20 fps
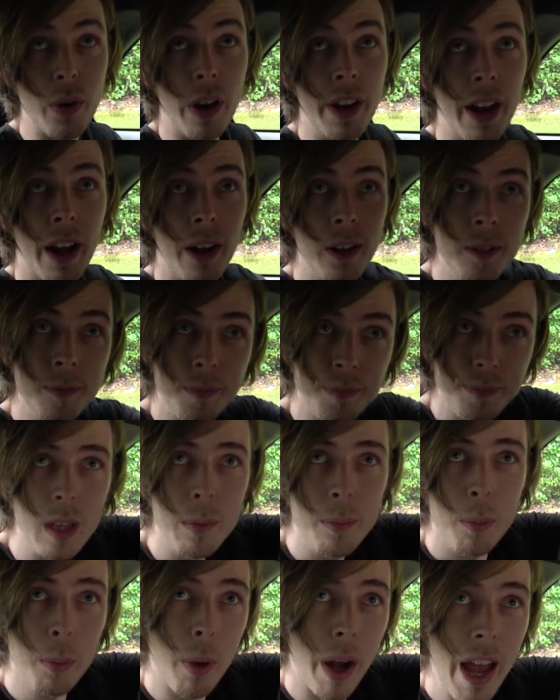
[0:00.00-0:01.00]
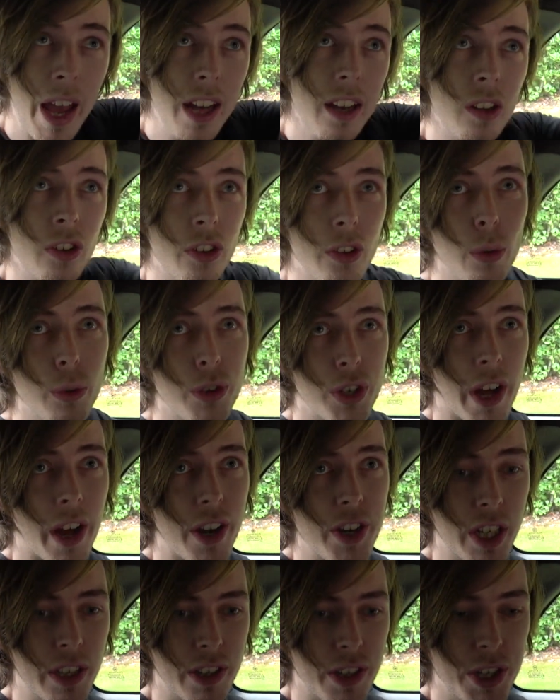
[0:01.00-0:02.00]
right now, but my head is still
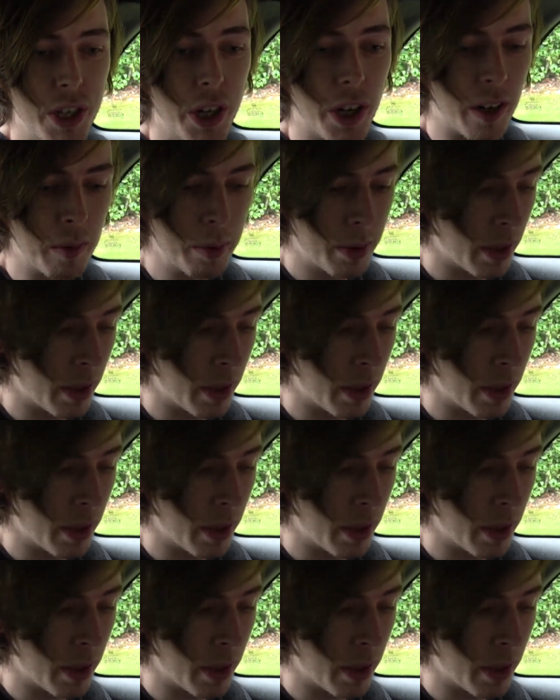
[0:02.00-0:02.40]
touching the top.